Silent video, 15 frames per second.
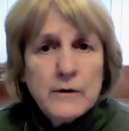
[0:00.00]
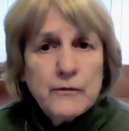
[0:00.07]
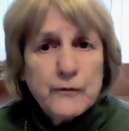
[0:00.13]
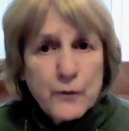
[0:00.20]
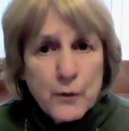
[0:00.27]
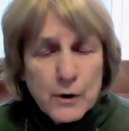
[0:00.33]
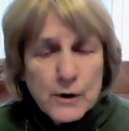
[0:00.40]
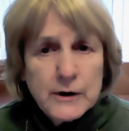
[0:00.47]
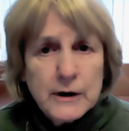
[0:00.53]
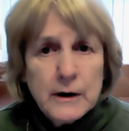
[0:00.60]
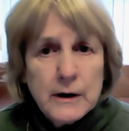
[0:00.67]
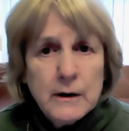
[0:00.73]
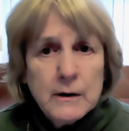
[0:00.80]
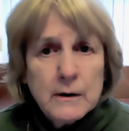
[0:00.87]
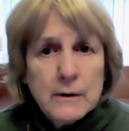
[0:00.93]

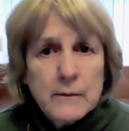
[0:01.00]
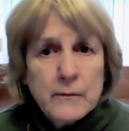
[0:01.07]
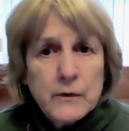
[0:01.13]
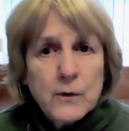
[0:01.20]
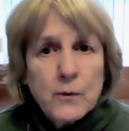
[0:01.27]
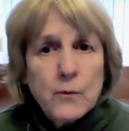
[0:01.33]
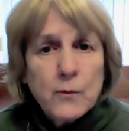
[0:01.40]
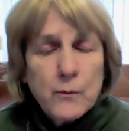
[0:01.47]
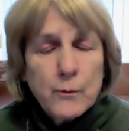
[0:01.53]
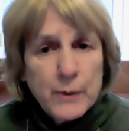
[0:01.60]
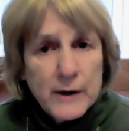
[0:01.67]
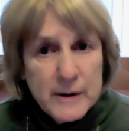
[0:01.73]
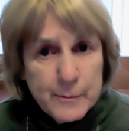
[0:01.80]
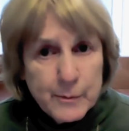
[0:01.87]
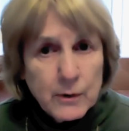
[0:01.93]
40
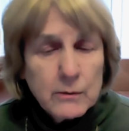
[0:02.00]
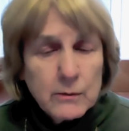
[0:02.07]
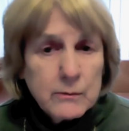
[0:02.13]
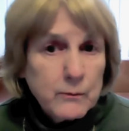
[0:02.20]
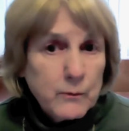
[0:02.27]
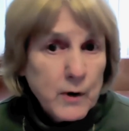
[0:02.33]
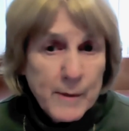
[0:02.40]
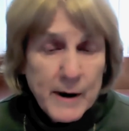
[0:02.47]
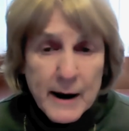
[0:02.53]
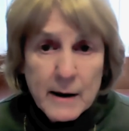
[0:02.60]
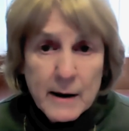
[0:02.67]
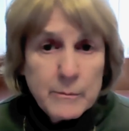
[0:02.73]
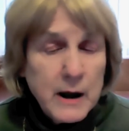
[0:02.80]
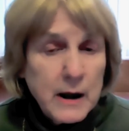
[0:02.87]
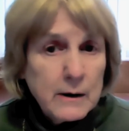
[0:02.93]
people, women
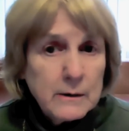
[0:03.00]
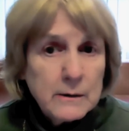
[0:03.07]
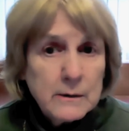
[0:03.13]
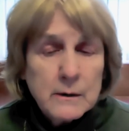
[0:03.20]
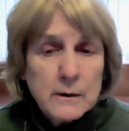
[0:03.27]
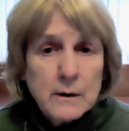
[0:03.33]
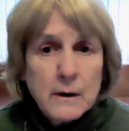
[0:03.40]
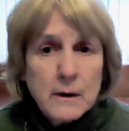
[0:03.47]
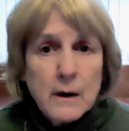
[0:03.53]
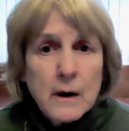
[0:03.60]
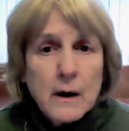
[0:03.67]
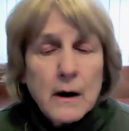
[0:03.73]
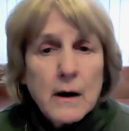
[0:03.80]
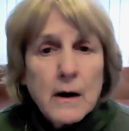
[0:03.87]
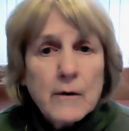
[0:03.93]
and men,
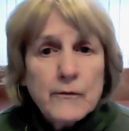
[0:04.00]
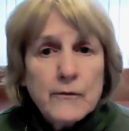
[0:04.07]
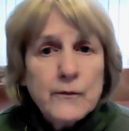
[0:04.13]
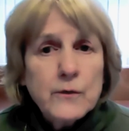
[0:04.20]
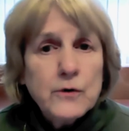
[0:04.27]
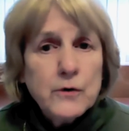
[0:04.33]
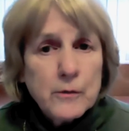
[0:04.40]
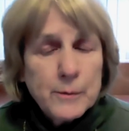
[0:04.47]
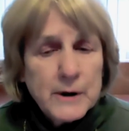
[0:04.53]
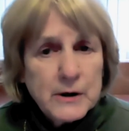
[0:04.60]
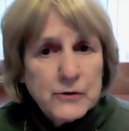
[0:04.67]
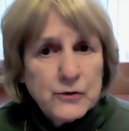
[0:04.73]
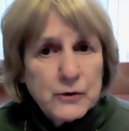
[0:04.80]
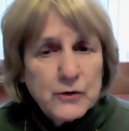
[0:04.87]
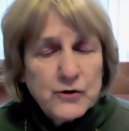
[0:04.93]
of
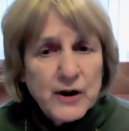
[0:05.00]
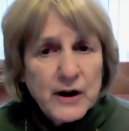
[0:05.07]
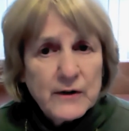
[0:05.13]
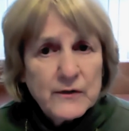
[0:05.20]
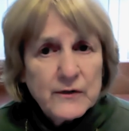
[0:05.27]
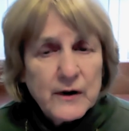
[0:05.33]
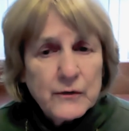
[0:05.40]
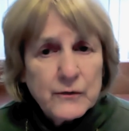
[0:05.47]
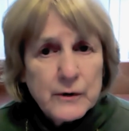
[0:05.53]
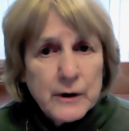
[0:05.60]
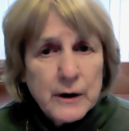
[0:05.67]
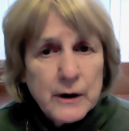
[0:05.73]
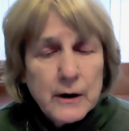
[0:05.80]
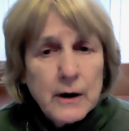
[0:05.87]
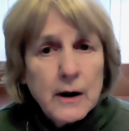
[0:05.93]
European Jewish
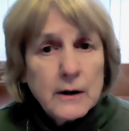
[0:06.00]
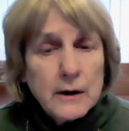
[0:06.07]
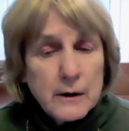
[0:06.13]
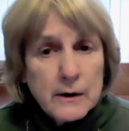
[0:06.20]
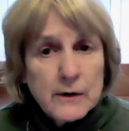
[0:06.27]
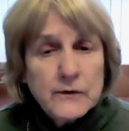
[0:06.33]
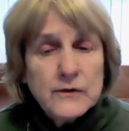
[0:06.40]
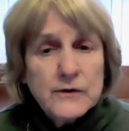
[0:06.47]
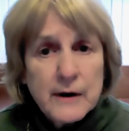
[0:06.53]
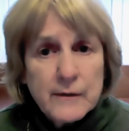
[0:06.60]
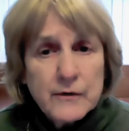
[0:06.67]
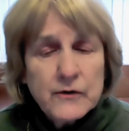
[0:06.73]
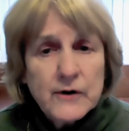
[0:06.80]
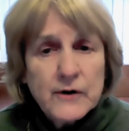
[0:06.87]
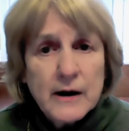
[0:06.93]
ancestry carries a
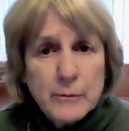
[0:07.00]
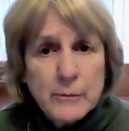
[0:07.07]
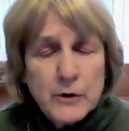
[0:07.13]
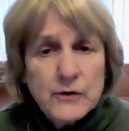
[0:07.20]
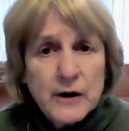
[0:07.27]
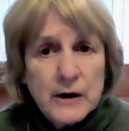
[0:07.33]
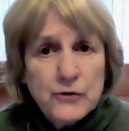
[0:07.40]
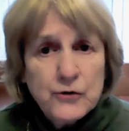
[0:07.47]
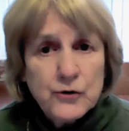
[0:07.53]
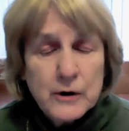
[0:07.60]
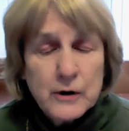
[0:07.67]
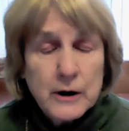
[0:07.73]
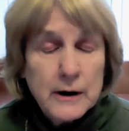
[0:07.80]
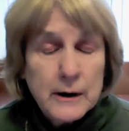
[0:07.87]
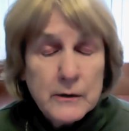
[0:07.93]
devastating mutation
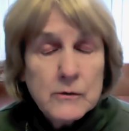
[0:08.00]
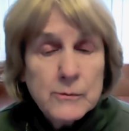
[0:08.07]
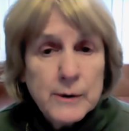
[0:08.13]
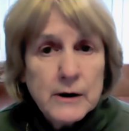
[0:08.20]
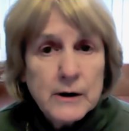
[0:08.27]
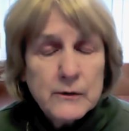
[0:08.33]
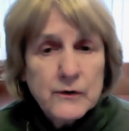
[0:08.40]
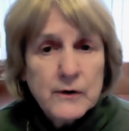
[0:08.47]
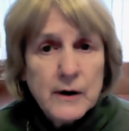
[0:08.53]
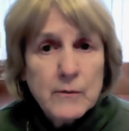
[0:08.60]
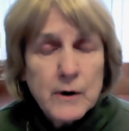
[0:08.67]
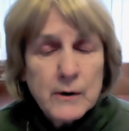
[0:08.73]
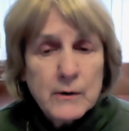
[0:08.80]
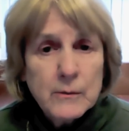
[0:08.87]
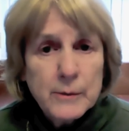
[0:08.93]
in either
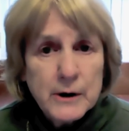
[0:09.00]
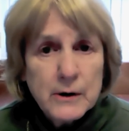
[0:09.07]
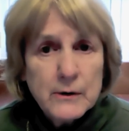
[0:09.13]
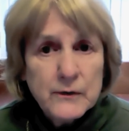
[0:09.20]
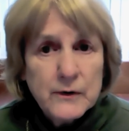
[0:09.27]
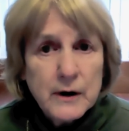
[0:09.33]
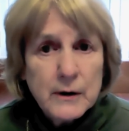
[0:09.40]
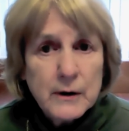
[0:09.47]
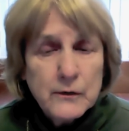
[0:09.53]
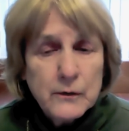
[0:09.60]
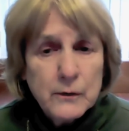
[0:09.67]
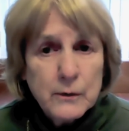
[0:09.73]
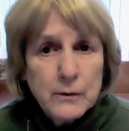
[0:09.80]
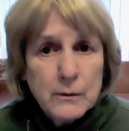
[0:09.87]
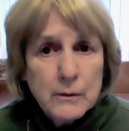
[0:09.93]
BRCA1 or BRCA2.